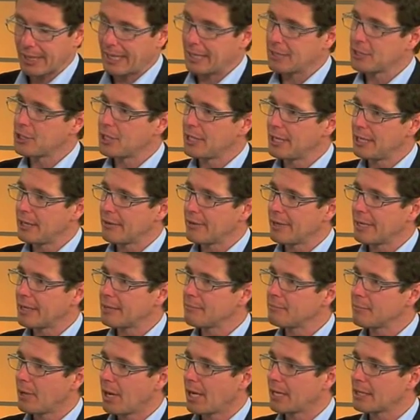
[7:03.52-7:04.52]
of
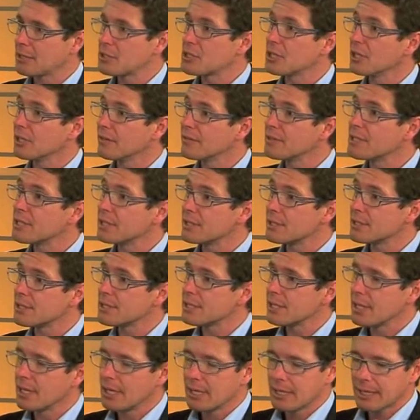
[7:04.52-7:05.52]
engineering mining
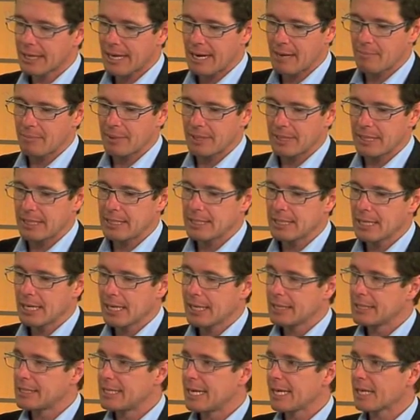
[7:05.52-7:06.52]
services companies,
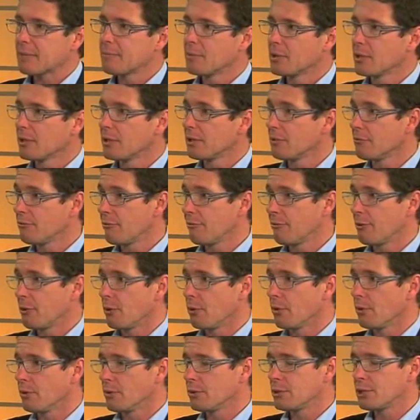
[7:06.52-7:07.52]
Decmil and
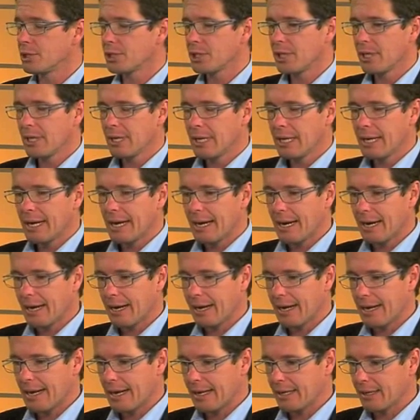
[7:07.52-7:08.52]
Forge,
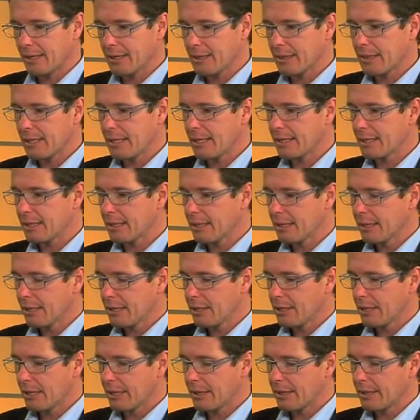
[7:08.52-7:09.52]
and I think
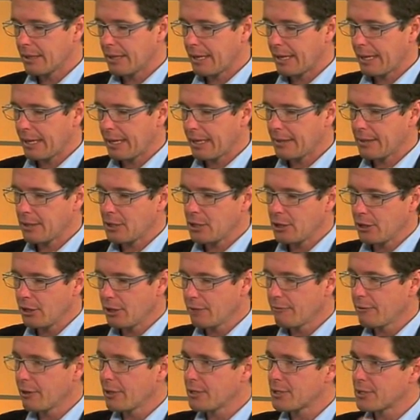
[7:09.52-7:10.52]
in the
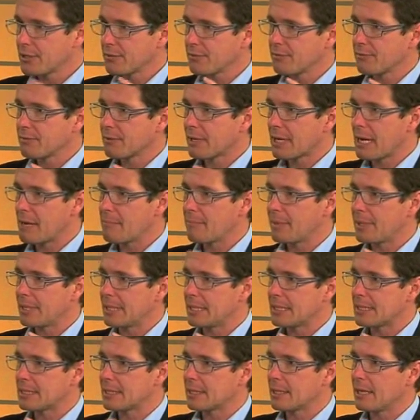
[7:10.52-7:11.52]
universe of
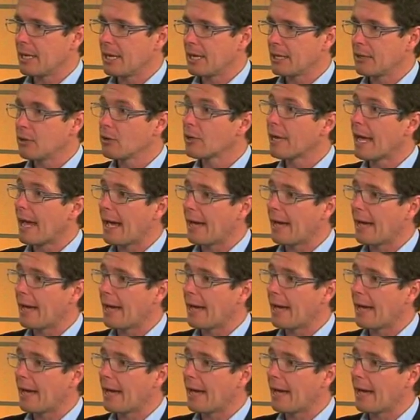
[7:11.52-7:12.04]
companies that I look